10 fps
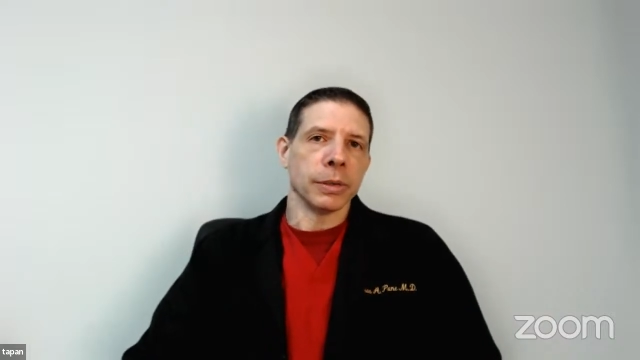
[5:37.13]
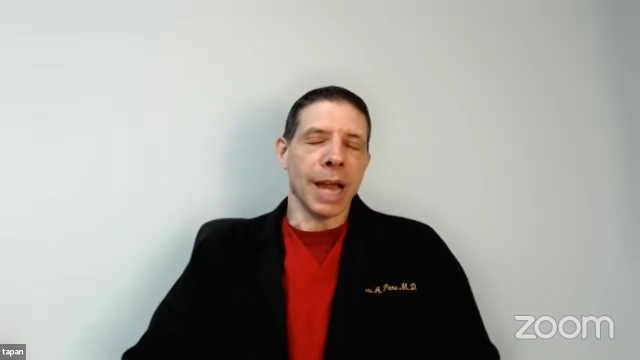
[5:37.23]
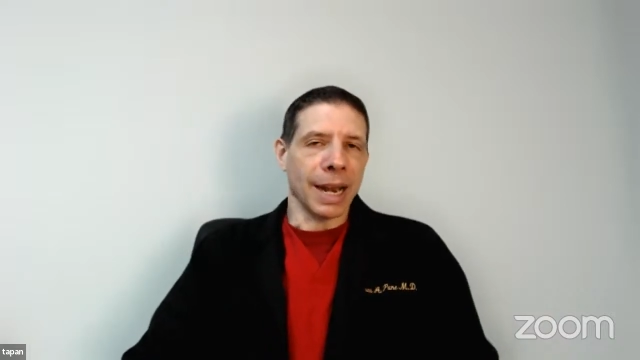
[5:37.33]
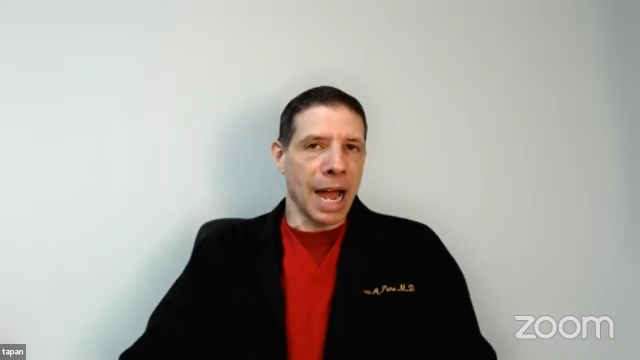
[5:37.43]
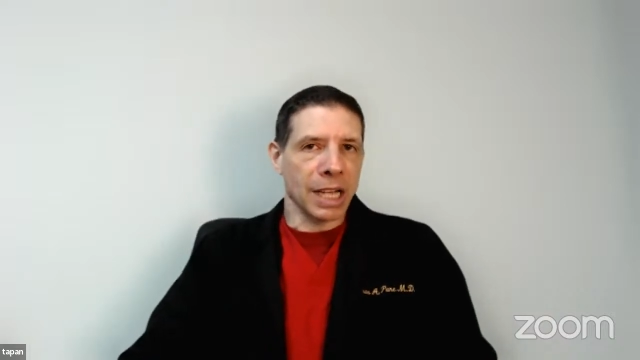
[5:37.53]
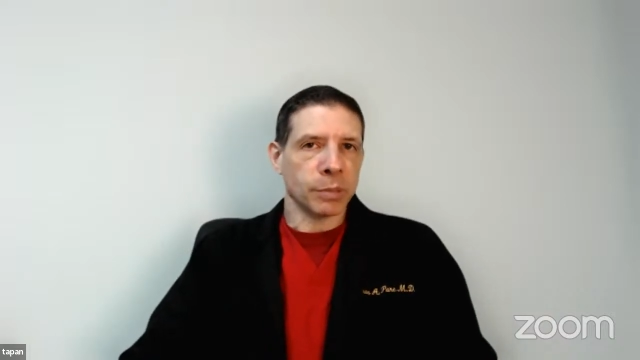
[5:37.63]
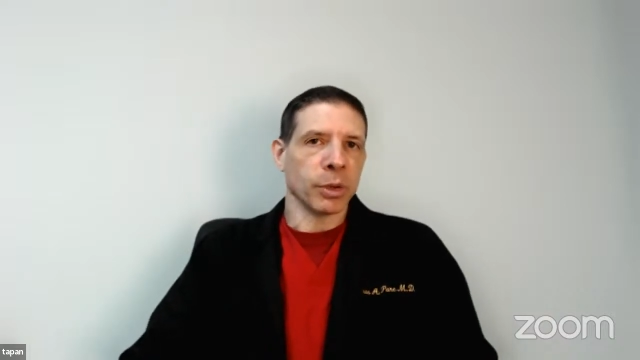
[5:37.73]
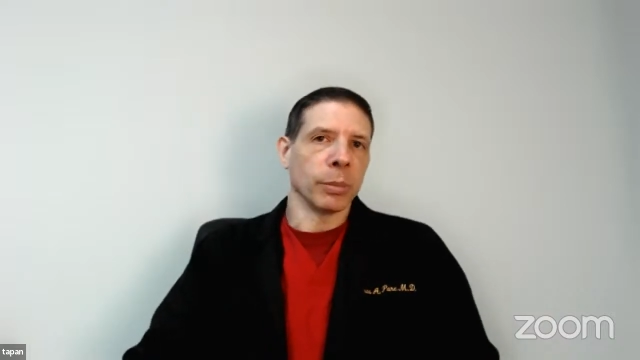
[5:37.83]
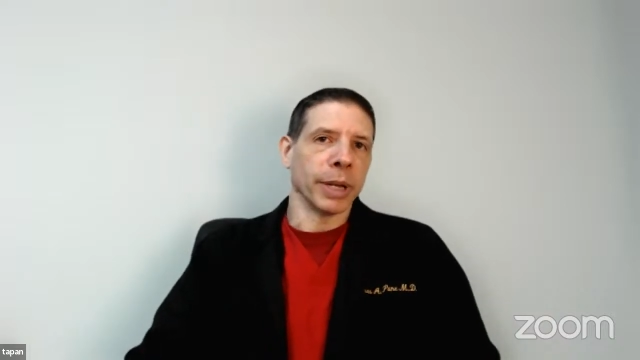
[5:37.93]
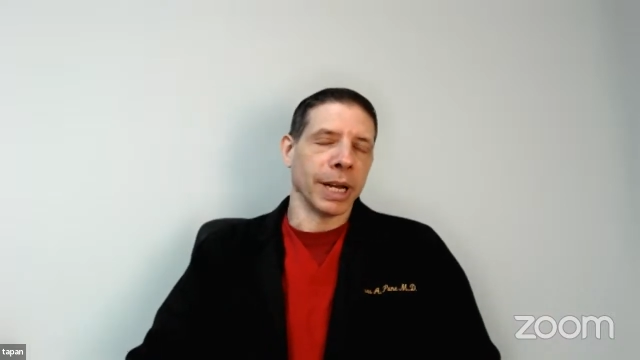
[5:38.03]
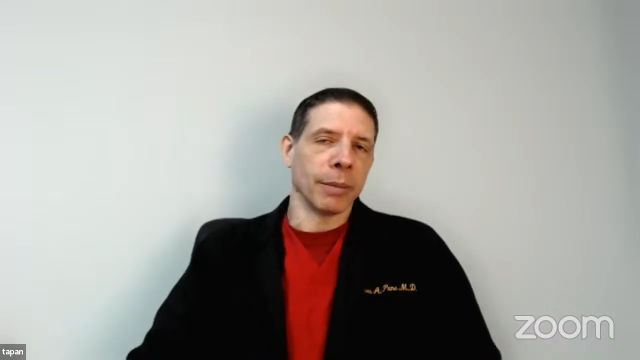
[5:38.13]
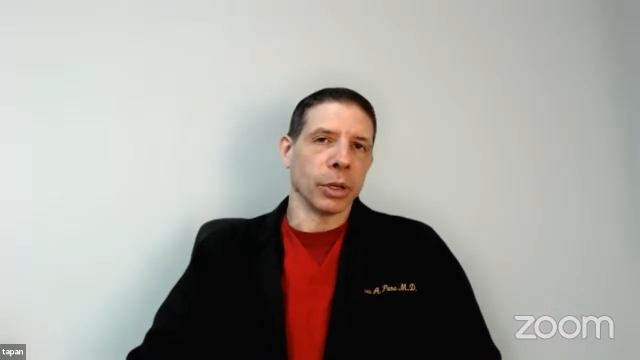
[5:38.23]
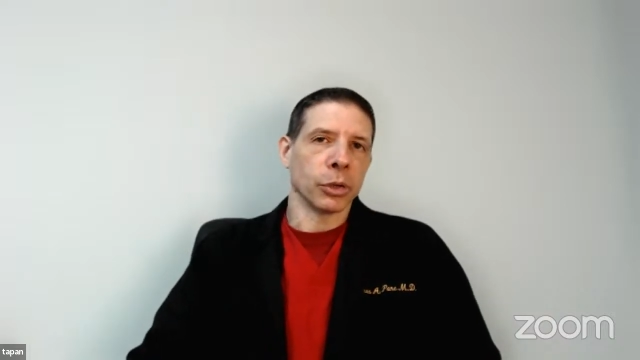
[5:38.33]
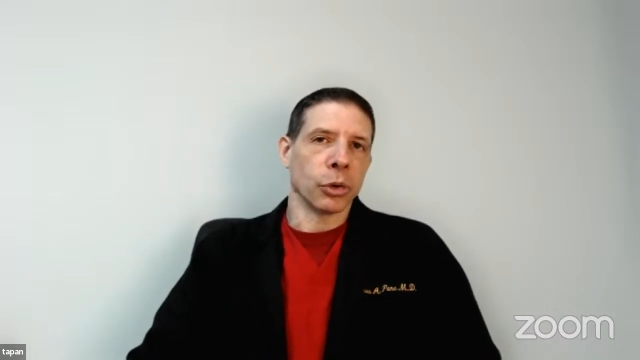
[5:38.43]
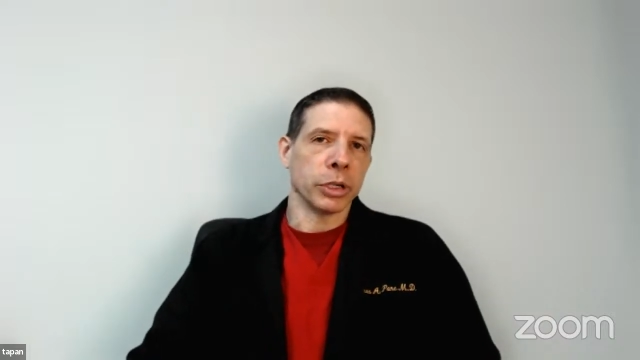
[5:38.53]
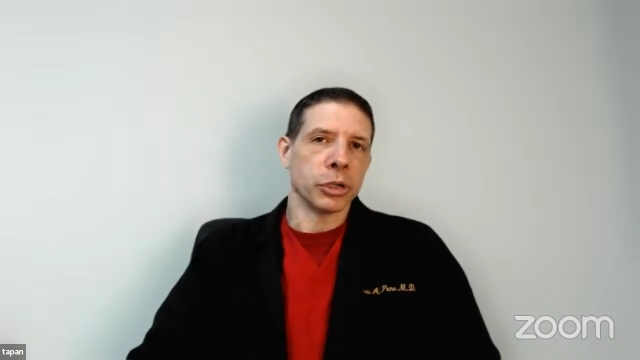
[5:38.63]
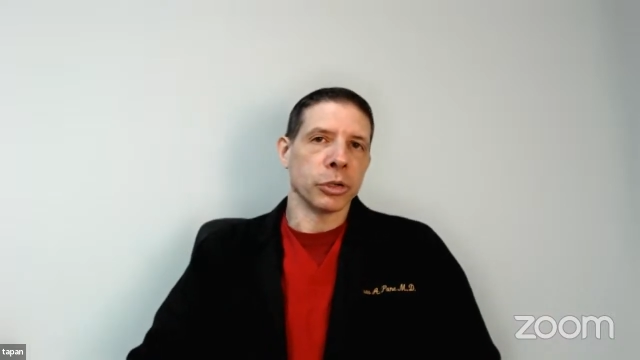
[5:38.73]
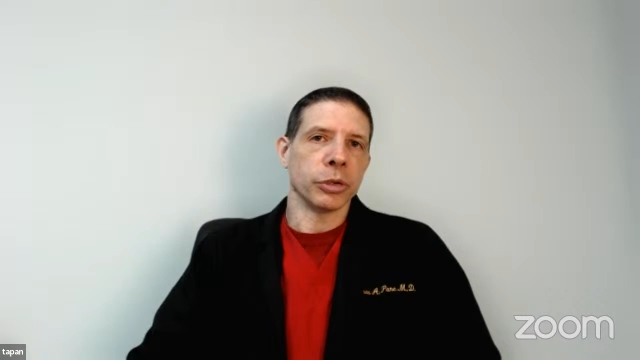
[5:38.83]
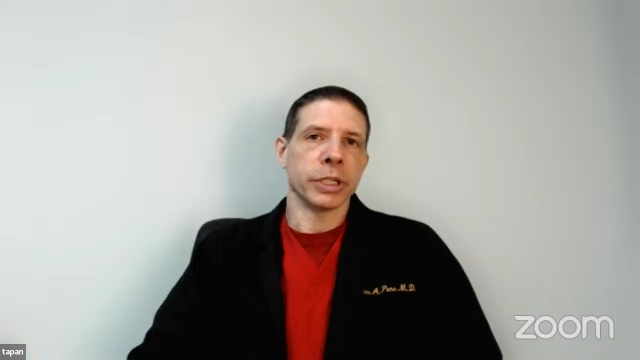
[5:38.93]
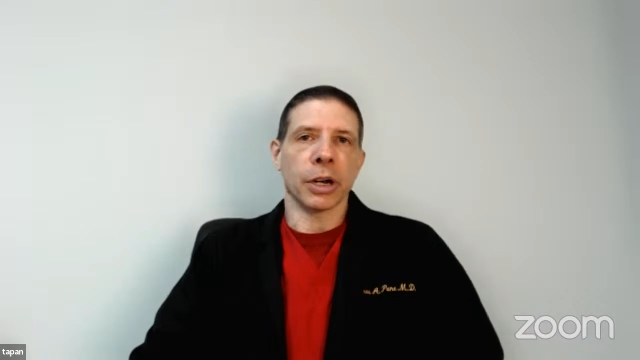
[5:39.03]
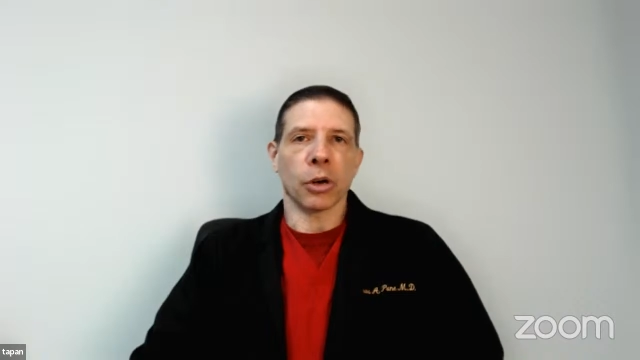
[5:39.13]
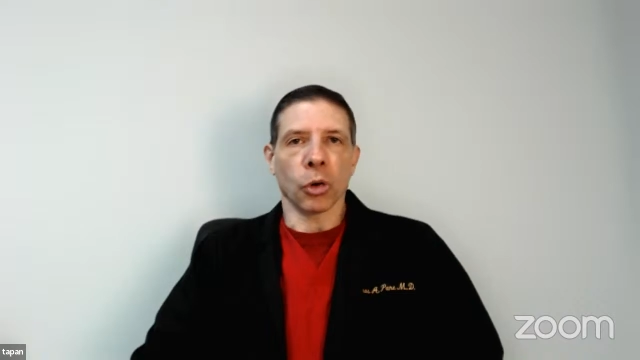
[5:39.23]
not hospital, but ambulatory surgery center